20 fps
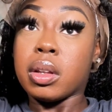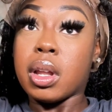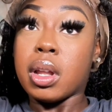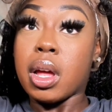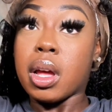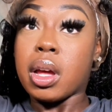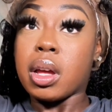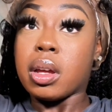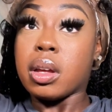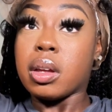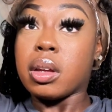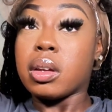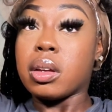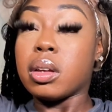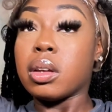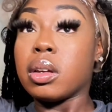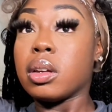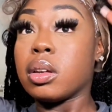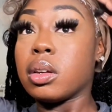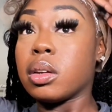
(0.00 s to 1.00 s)
like
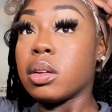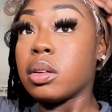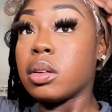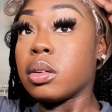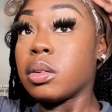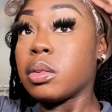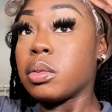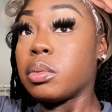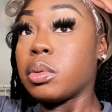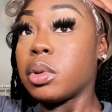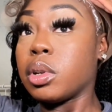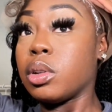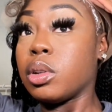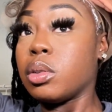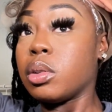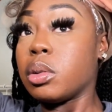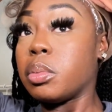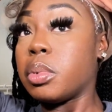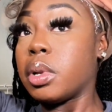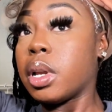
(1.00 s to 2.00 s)
when
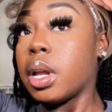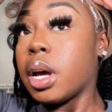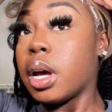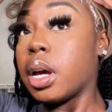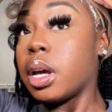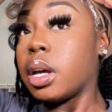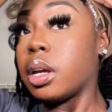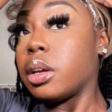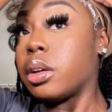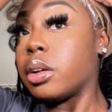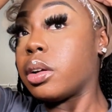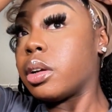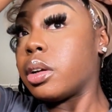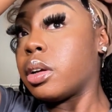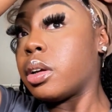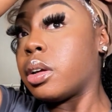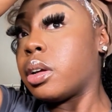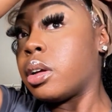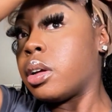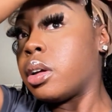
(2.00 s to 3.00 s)
you applying your
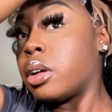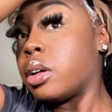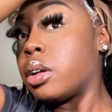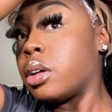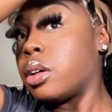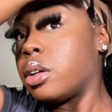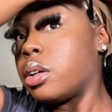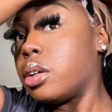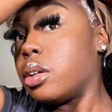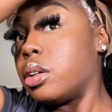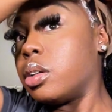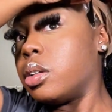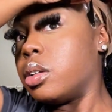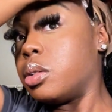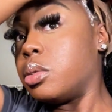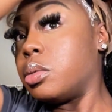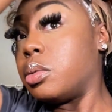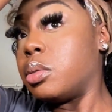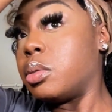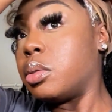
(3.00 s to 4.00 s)

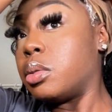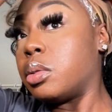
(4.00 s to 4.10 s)
glue